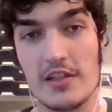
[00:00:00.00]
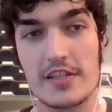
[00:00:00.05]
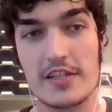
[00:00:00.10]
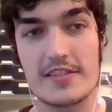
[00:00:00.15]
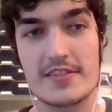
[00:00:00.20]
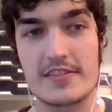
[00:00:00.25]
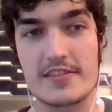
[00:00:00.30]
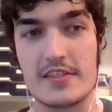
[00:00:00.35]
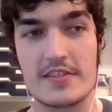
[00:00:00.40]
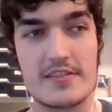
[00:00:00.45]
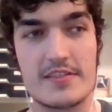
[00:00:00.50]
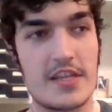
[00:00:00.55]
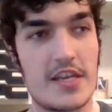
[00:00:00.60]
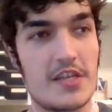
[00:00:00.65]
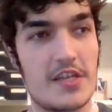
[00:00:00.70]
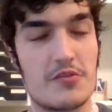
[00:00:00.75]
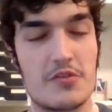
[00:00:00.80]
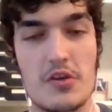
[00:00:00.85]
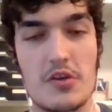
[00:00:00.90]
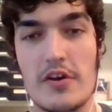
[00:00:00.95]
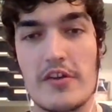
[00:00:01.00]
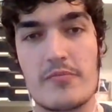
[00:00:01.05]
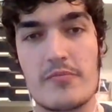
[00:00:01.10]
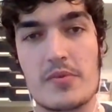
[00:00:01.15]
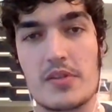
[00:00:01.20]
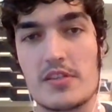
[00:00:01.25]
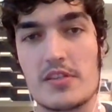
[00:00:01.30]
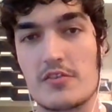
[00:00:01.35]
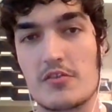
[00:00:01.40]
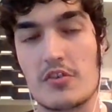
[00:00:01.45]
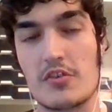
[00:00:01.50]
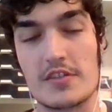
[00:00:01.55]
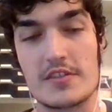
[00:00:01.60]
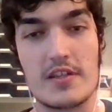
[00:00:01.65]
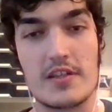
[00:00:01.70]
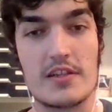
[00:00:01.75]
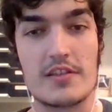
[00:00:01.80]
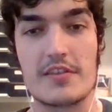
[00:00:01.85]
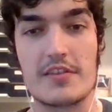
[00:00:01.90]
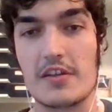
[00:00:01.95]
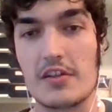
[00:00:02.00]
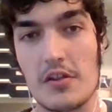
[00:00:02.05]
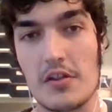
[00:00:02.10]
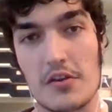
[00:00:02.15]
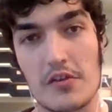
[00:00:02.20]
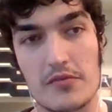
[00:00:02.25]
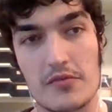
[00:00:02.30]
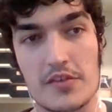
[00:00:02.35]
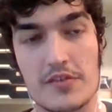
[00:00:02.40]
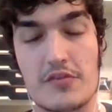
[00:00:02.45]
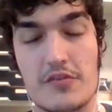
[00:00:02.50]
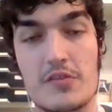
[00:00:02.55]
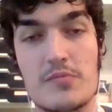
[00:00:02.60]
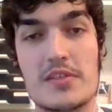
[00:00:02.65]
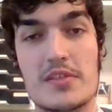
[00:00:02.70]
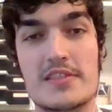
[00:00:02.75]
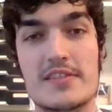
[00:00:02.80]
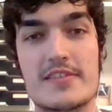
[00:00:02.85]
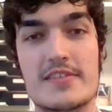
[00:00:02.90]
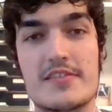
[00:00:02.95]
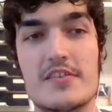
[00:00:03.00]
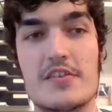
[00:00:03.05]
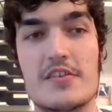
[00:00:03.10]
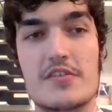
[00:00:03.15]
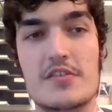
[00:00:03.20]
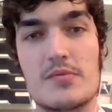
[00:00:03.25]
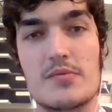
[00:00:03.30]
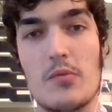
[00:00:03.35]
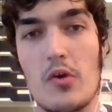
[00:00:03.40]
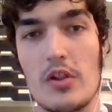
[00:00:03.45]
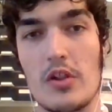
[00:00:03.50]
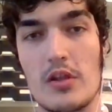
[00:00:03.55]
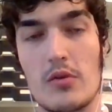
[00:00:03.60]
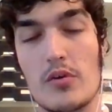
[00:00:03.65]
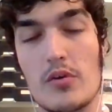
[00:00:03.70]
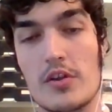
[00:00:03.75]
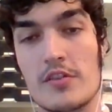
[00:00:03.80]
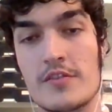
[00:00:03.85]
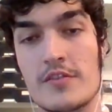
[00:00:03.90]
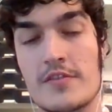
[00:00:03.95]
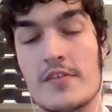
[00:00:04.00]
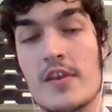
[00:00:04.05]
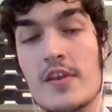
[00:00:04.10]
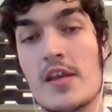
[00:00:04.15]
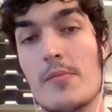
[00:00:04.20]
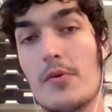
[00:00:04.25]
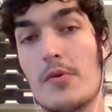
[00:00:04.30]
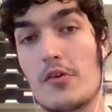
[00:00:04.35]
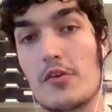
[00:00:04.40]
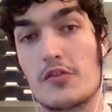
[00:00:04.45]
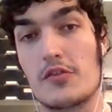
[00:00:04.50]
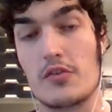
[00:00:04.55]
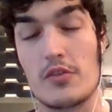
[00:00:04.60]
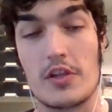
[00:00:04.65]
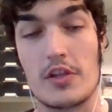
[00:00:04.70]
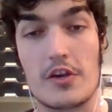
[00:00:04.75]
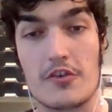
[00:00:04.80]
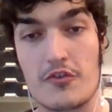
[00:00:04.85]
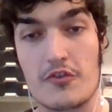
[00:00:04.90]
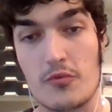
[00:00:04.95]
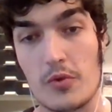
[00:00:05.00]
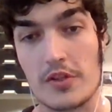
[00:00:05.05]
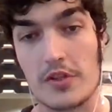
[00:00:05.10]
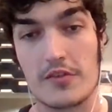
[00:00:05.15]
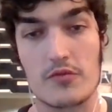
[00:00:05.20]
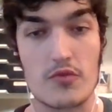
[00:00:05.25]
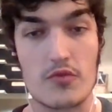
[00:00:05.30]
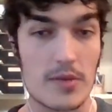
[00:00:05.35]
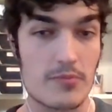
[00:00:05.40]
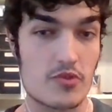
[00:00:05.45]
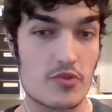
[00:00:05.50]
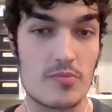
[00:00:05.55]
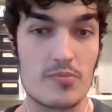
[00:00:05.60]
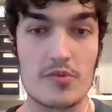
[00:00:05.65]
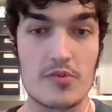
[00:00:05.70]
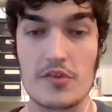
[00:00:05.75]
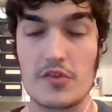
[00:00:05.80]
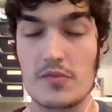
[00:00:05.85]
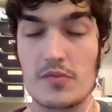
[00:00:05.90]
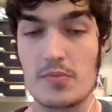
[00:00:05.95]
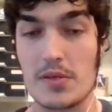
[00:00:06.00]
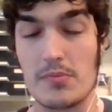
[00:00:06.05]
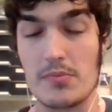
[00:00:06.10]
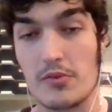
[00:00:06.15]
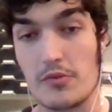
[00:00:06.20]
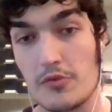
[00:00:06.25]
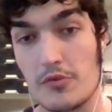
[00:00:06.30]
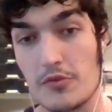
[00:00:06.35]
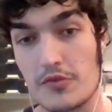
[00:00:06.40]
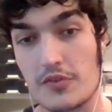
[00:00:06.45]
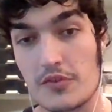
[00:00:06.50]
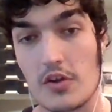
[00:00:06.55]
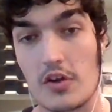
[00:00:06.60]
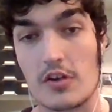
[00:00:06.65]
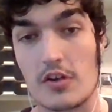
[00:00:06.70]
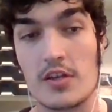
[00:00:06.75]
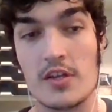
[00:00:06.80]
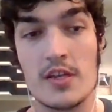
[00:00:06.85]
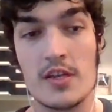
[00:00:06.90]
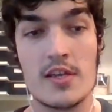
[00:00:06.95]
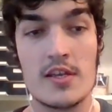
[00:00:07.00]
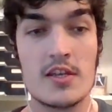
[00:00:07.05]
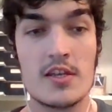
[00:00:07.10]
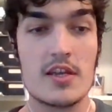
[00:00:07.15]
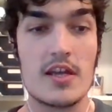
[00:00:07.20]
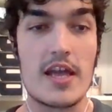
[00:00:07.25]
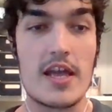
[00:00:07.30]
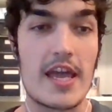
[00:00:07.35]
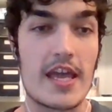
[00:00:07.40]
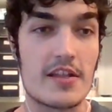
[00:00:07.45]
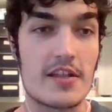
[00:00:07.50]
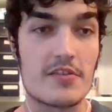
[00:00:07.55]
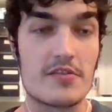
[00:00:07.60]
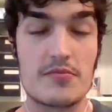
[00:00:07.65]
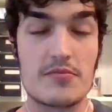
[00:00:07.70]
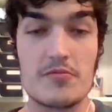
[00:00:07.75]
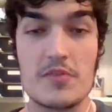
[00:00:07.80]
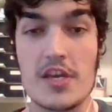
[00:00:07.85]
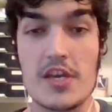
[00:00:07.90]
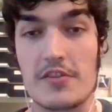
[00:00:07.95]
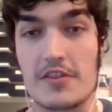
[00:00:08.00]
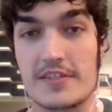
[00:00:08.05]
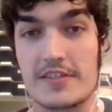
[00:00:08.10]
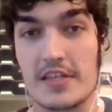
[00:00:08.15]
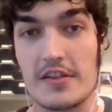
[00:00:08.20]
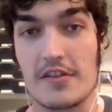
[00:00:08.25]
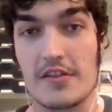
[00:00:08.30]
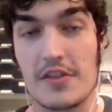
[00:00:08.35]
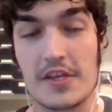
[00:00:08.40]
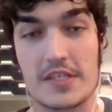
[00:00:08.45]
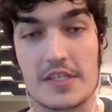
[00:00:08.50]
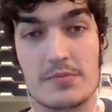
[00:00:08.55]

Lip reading: And since then, I've been consulting a lot of different businesses, smaller ones, but also large ones, dropshippers, people who do stock, and yeah, these kind of things.